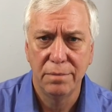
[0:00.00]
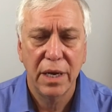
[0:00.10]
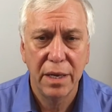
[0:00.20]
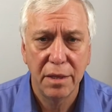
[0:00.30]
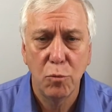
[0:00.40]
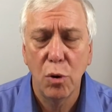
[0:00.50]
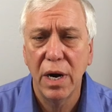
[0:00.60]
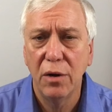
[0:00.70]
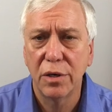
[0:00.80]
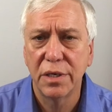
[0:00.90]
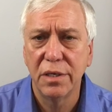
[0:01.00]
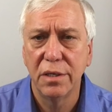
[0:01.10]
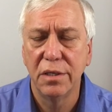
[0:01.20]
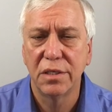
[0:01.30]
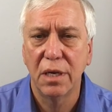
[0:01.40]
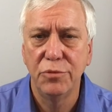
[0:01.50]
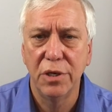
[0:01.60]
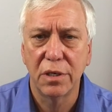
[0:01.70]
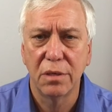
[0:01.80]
And the more I looked into the subject,